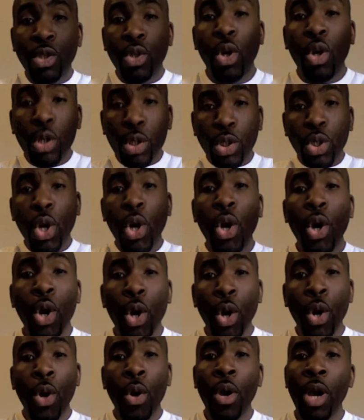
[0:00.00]
Choo
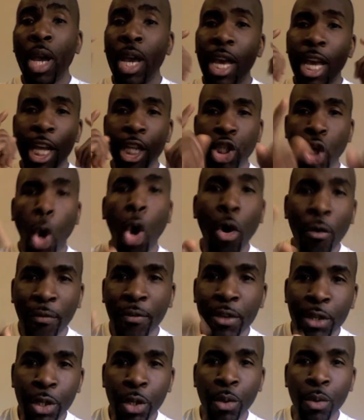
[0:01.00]
choo! It's all
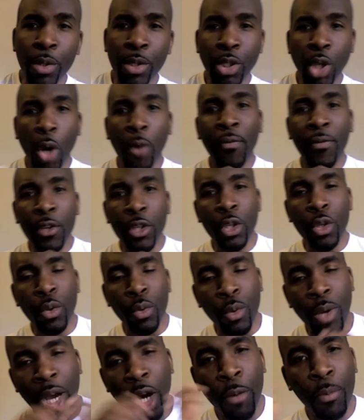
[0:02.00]
for you. It's all for
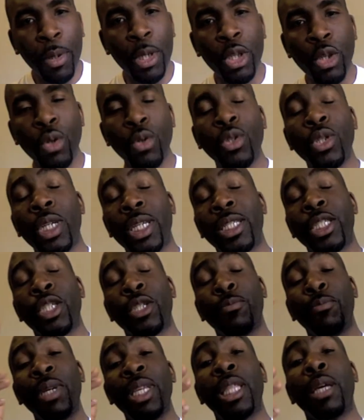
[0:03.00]
you, helping you to
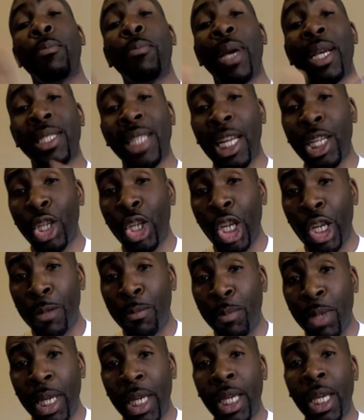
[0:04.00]
just be the best that you
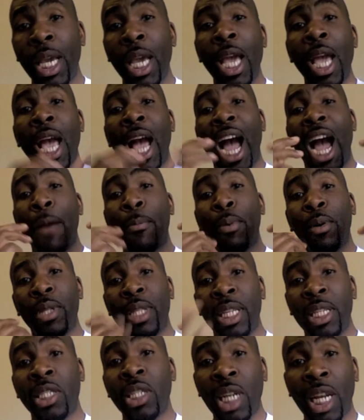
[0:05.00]
can be. I
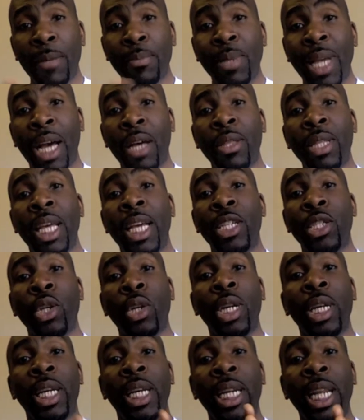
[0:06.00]
put these clips out there so
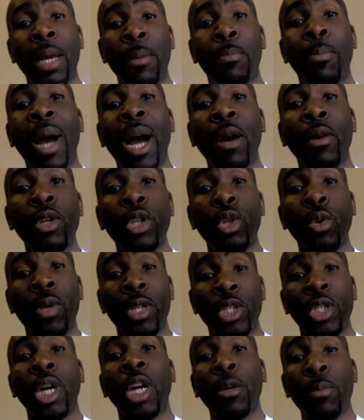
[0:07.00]
they can empower you
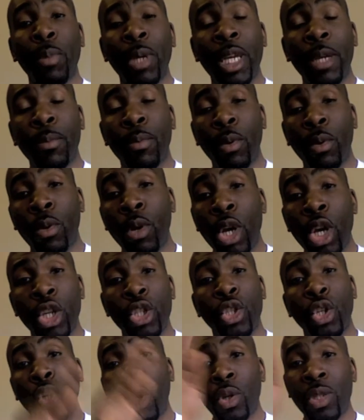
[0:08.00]
as young people
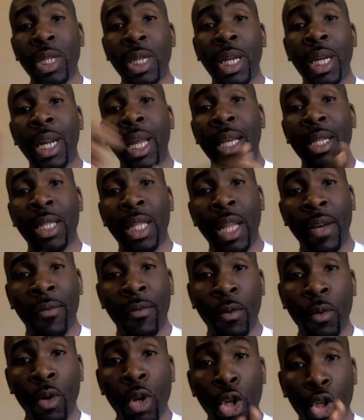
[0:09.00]
to go to the next
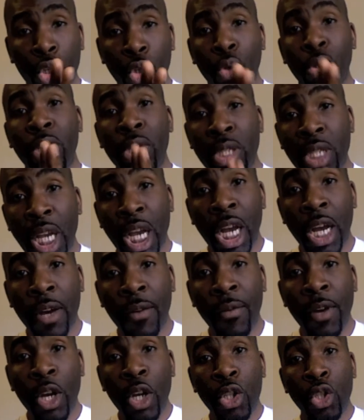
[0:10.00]
level. You
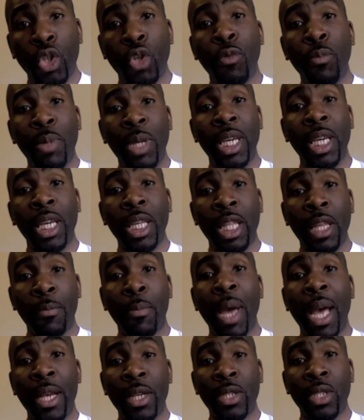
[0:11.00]
deserve to be the
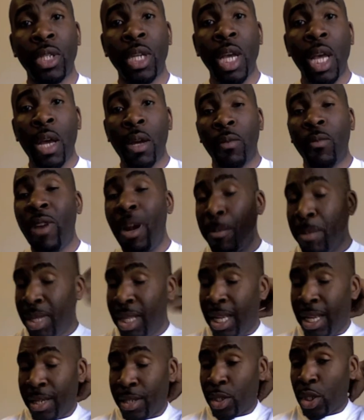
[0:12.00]
best. Remember
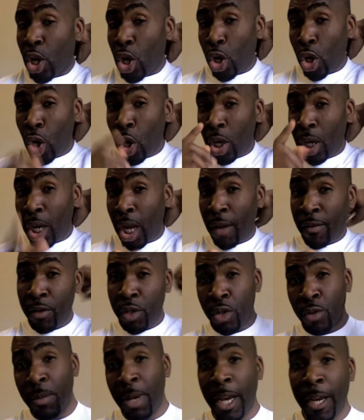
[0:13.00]
this God
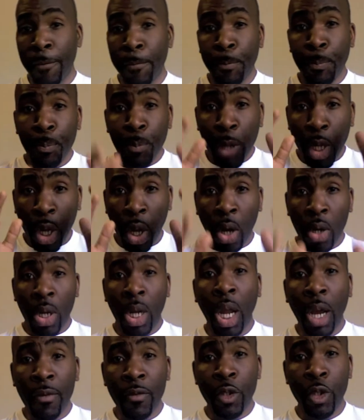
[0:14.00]
loves you, man. God
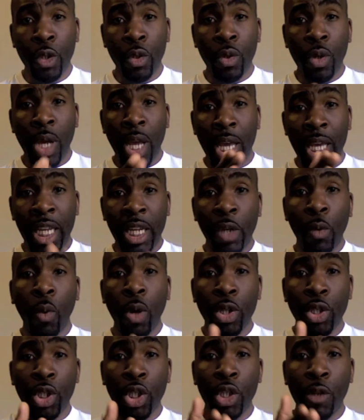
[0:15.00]
loves you, and He
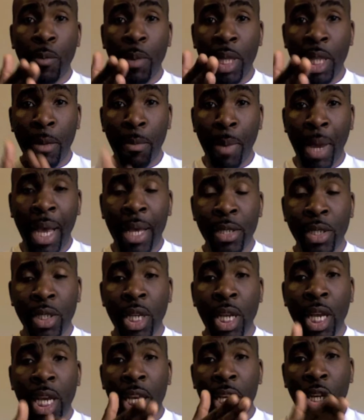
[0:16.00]
wants you to be the
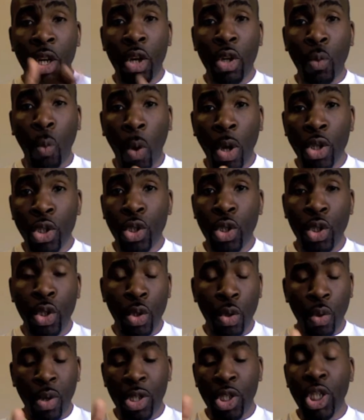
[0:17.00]
best. God wants you
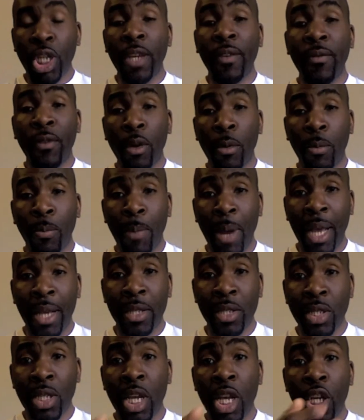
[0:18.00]
to achieve your
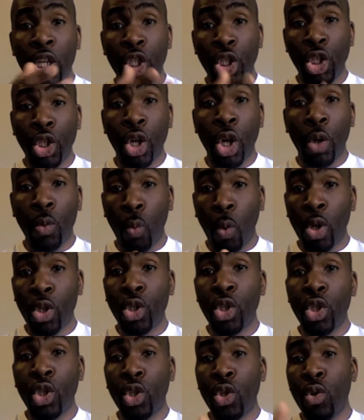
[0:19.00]
best. God
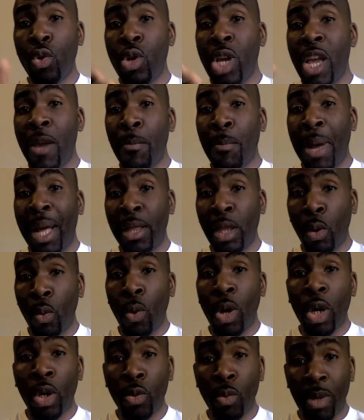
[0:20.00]
wants you to impact the
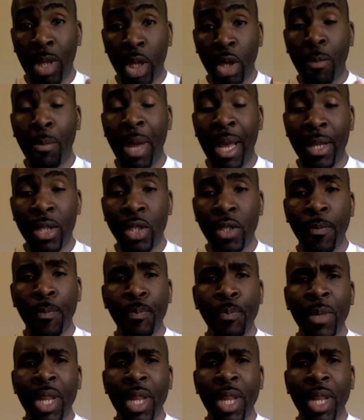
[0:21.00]
world with your best.